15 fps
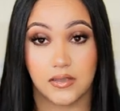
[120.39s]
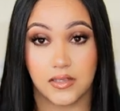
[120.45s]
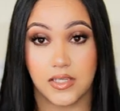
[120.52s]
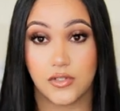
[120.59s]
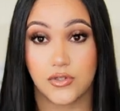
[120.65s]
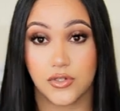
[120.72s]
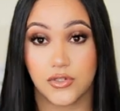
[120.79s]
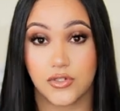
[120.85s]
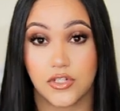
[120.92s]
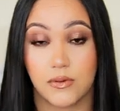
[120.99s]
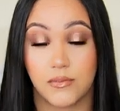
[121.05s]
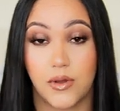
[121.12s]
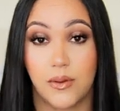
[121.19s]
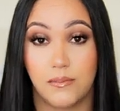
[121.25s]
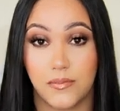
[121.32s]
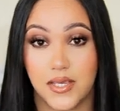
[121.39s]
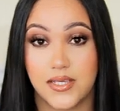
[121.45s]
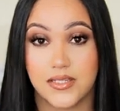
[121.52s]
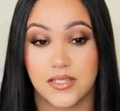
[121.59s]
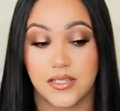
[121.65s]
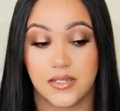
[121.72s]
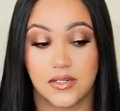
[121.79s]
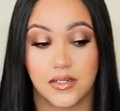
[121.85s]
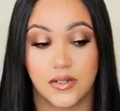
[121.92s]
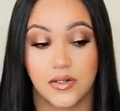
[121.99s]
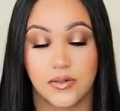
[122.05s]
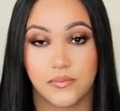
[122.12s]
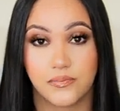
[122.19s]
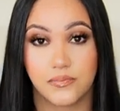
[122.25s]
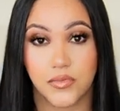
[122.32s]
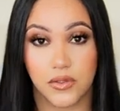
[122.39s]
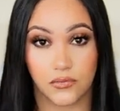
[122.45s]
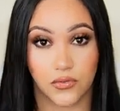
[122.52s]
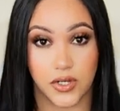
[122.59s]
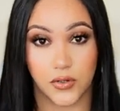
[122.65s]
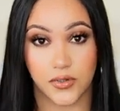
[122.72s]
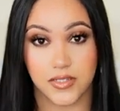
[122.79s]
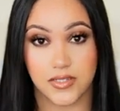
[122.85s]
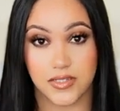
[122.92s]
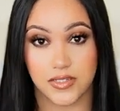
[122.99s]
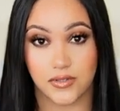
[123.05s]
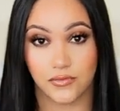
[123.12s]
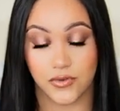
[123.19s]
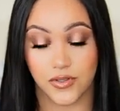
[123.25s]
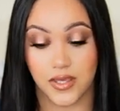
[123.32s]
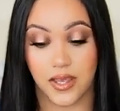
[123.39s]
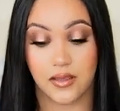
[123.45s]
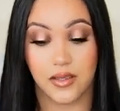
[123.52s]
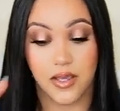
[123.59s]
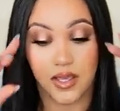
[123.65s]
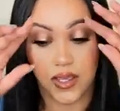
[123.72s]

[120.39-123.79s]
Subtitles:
these are some amazing fragrances for that.